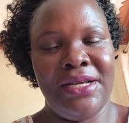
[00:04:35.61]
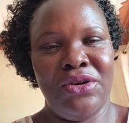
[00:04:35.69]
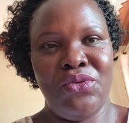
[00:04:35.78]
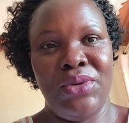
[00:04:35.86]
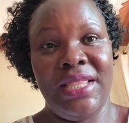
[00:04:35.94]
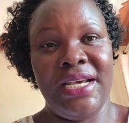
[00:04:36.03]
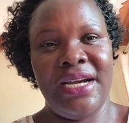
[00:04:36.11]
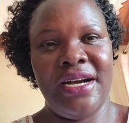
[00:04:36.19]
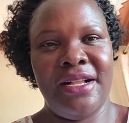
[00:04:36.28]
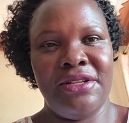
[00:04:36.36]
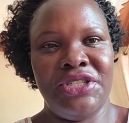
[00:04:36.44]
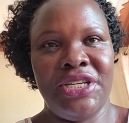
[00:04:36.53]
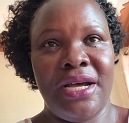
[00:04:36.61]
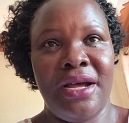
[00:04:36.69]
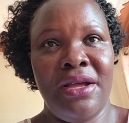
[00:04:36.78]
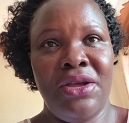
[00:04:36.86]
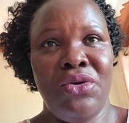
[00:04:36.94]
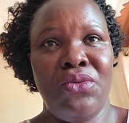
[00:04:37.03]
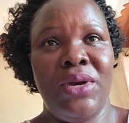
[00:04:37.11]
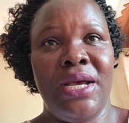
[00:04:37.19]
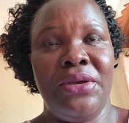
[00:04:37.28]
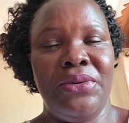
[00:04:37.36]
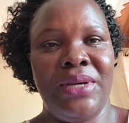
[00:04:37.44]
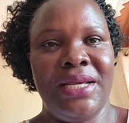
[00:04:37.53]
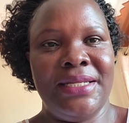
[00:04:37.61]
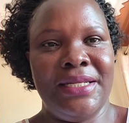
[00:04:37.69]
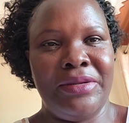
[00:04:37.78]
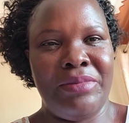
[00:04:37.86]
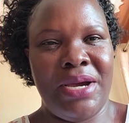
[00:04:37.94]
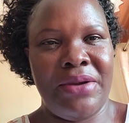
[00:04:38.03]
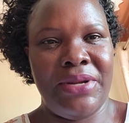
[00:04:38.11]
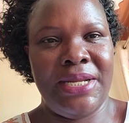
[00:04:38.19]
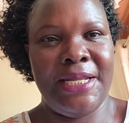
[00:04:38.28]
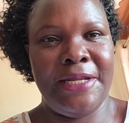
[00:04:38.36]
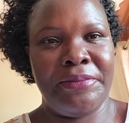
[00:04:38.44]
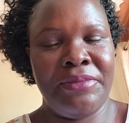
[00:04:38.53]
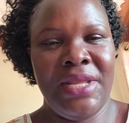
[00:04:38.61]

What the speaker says: with the culture where you're getting married in.